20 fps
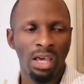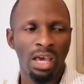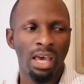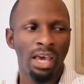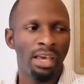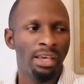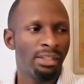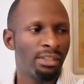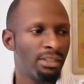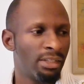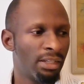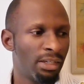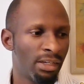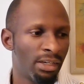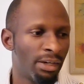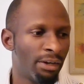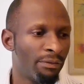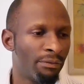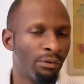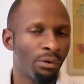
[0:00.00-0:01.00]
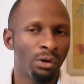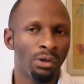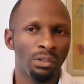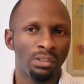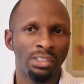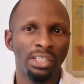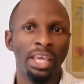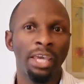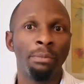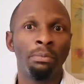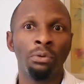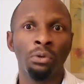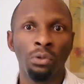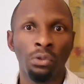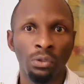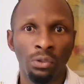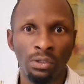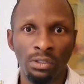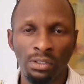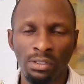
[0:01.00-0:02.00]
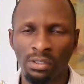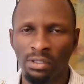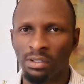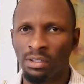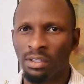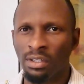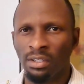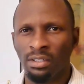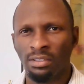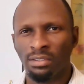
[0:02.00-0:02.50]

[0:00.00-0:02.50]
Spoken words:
and for tables.